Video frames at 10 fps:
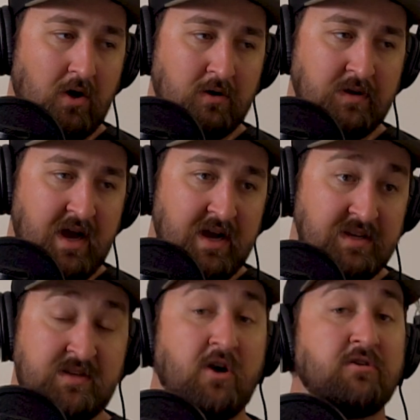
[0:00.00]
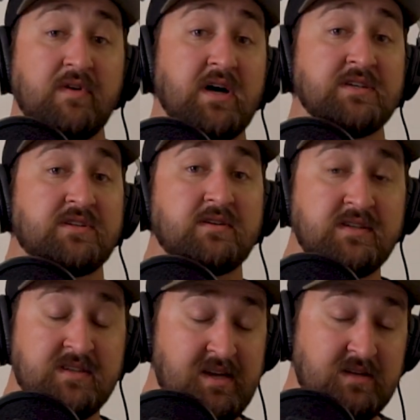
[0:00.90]
all guides and all of us
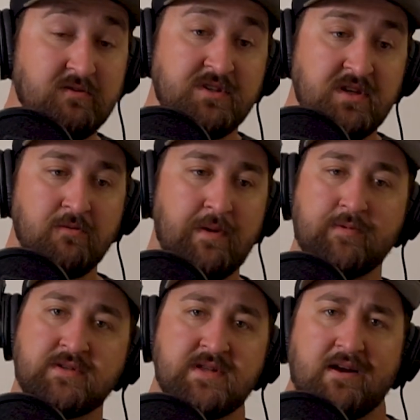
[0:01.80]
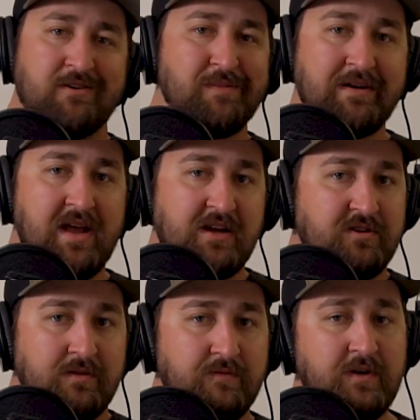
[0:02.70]
as anglers need to remember it's not all about
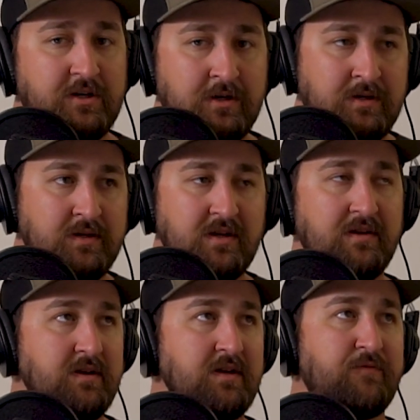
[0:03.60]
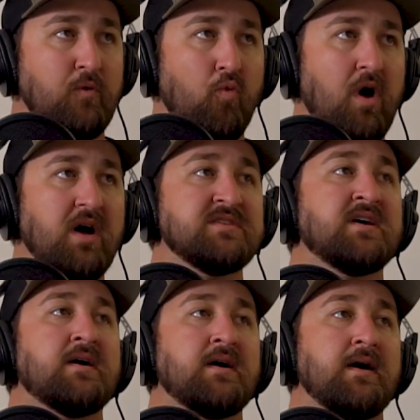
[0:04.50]
catching the fish. It, if it was,
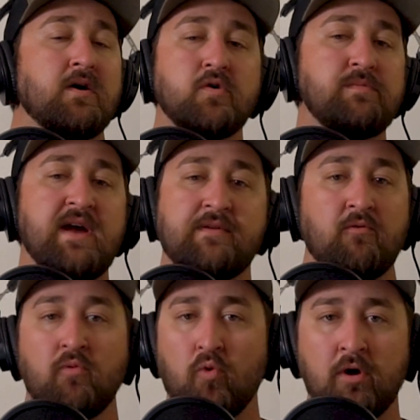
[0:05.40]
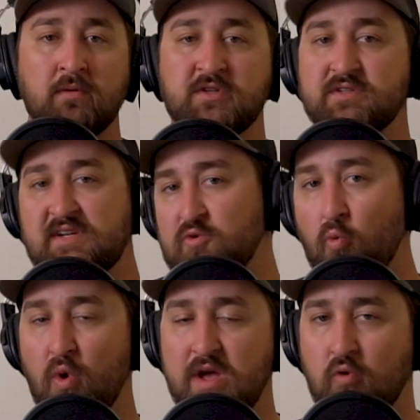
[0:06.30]
we'd be out there with worms because that's a
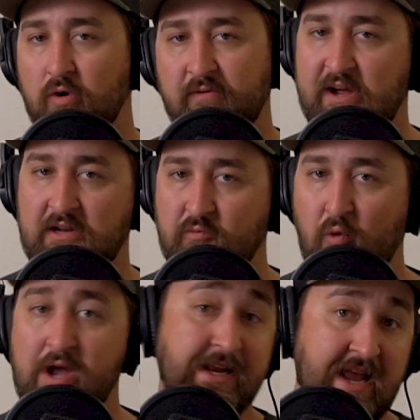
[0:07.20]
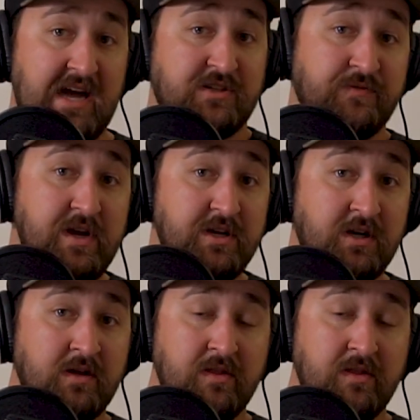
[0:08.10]
way more effective way to catch fish